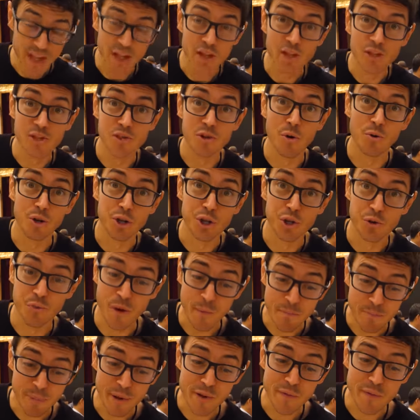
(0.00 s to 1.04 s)
So
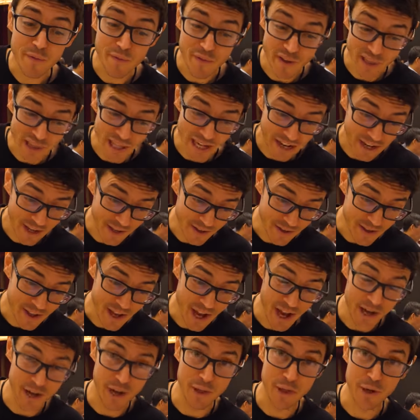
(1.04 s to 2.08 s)
shrimp filling.
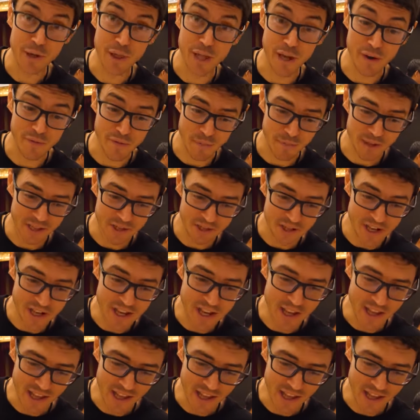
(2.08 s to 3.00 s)
Another thing from the sea.